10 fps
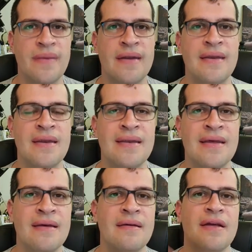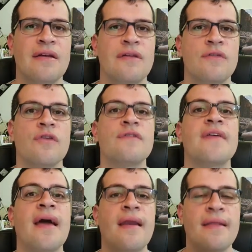but in the
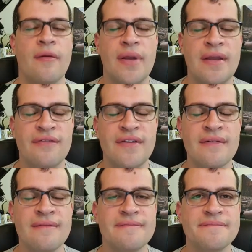society that we live in.